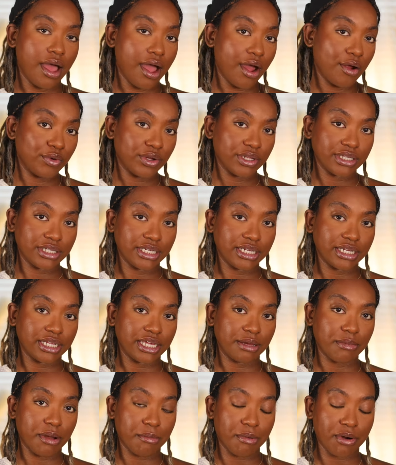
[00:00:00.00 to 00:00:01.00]
I really need to
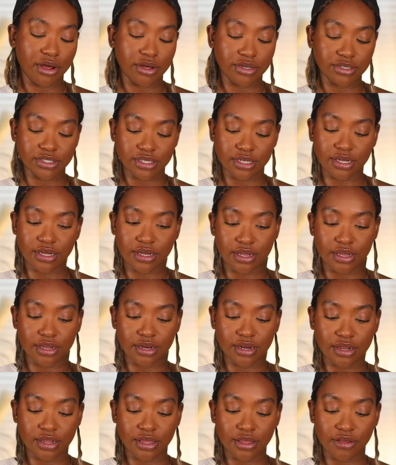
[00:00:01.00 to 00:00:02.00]
get my brows done,
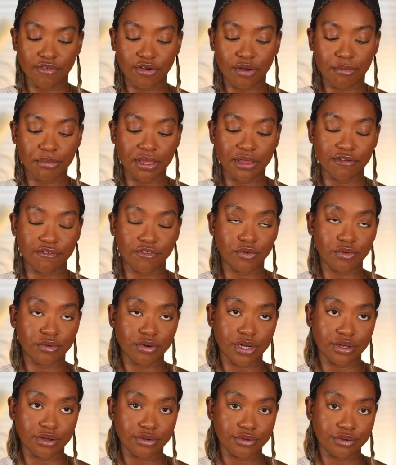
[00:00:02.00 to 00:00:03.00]
if I'm being for
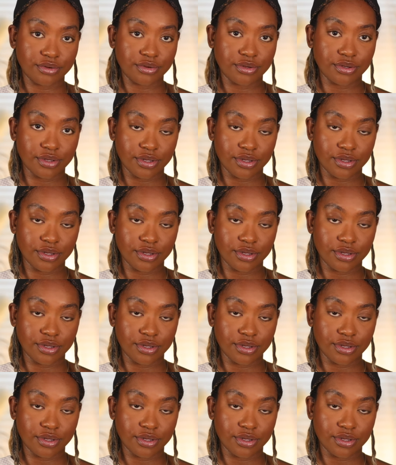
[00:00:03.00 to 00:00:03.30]
real.